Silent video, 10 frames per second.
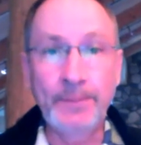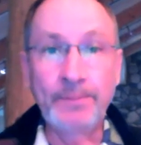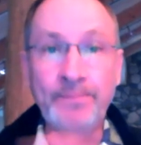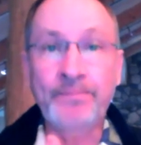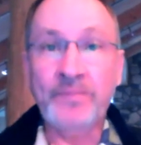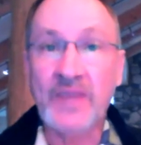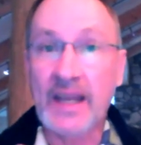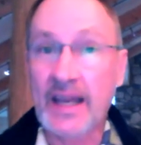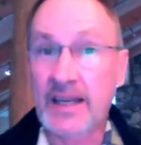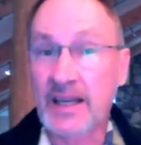
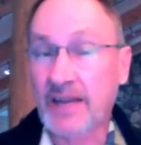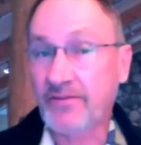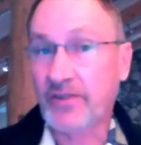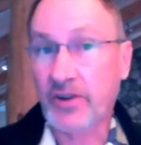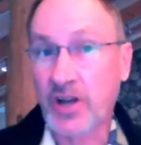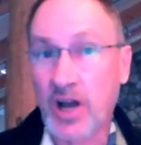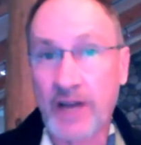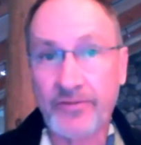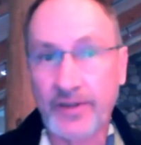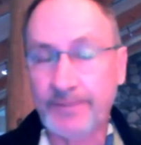And yet very
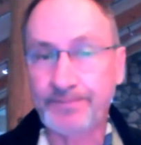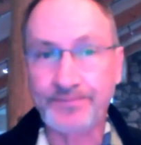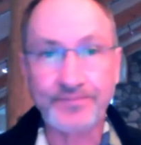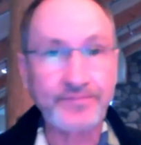often,